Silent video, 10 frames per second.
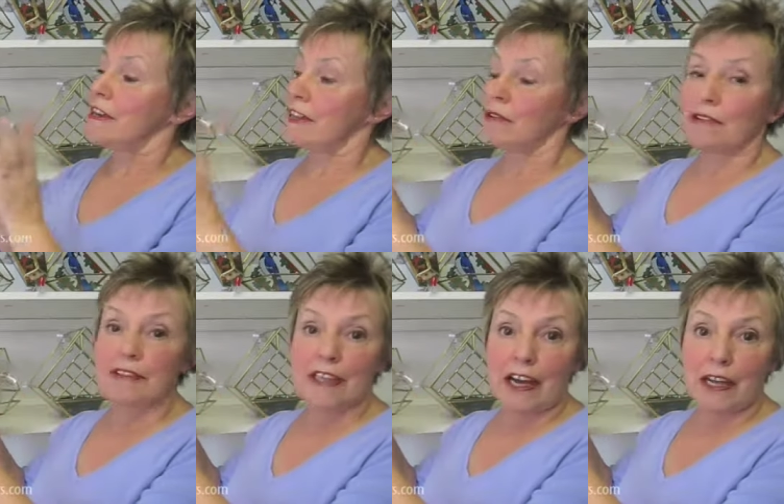They
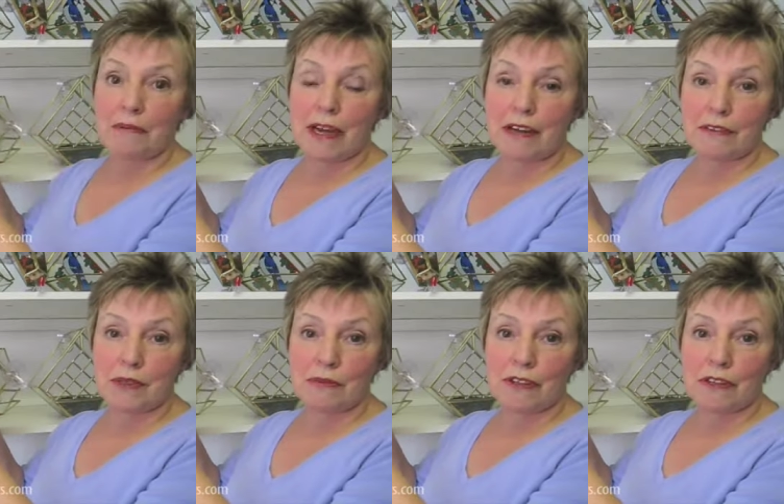hold nine
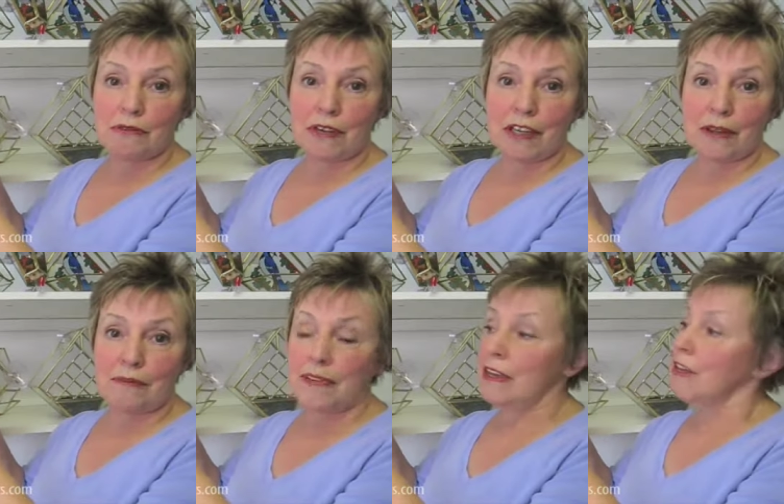pounds with the three of them.